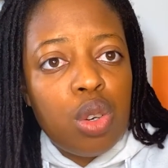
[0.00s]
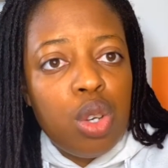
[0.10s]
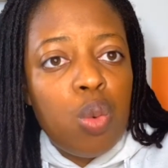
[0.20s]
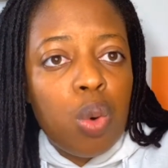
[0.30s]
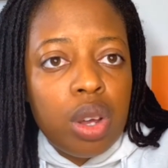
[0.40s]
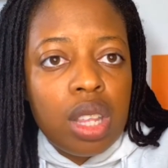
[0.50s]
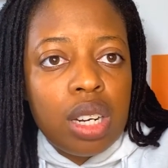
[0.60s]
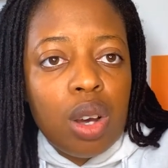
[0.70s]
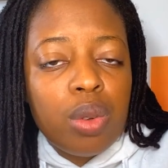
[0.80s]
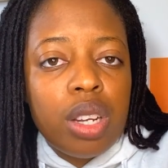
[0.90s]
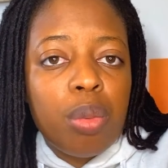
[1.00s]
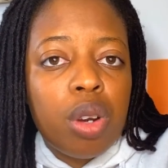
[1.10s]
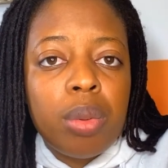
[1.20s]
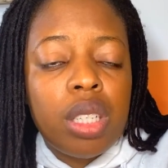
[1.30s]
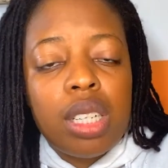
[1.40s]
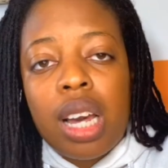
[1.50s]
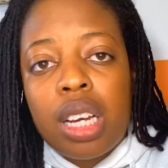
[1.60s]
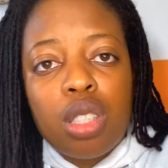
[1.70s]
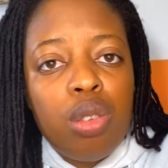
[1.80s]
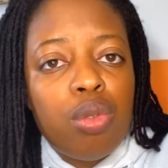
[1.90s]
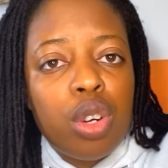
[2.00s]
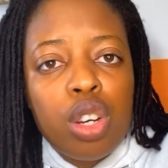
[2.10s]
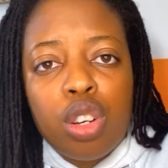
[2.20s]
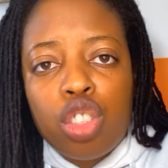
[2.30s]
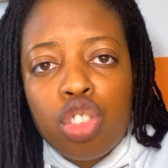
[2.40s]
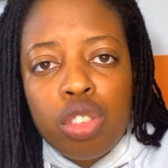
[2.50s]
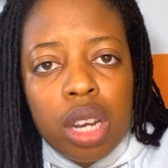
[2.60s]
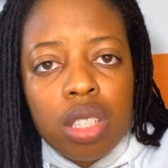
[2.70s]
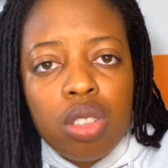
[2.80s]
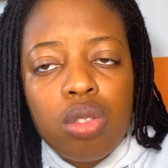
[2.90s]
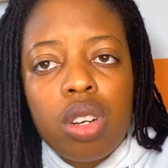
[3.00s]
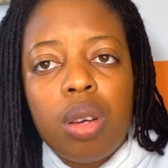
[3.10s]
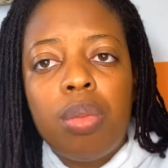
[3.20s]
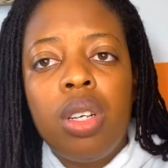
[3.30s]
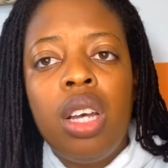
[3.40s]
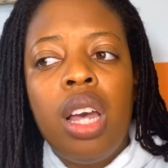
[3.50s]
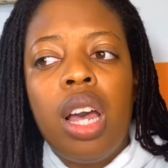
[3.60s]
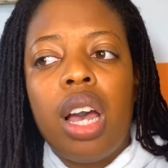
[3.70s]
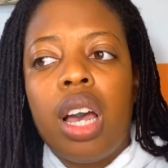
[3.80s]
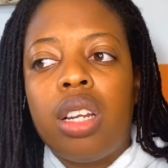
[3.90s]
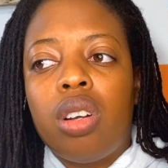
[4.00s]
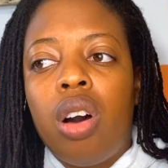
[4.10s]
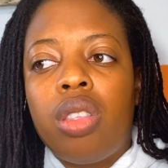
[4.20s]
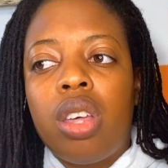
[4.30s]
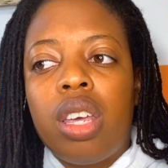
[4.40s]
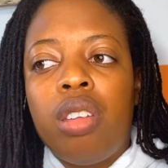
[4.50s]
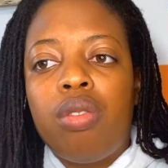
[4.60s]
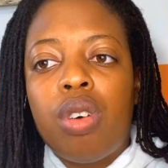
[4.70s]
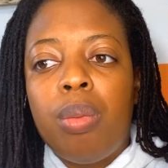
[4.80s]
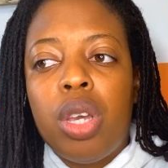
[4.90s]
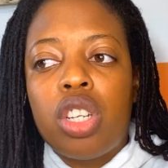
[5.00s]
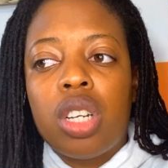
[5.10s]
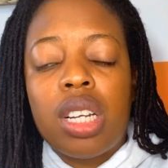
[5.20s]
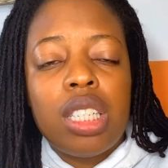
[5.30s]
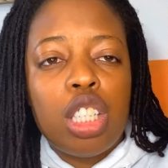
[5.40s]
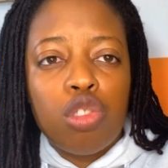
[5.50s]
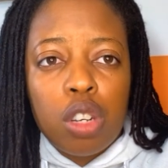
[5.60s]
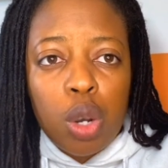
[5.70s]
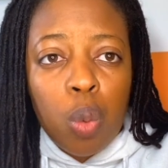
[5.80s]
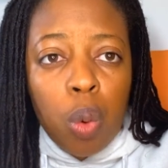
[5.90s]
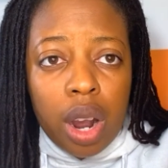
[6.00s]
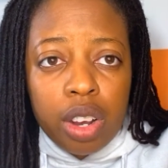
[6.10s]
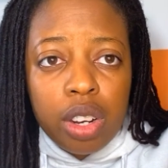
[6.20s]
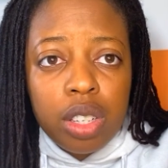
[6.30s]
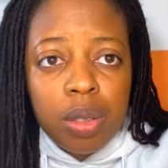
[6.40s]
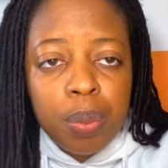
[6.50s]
work that out. They're probably going to ask you for your transcript and other information that is required.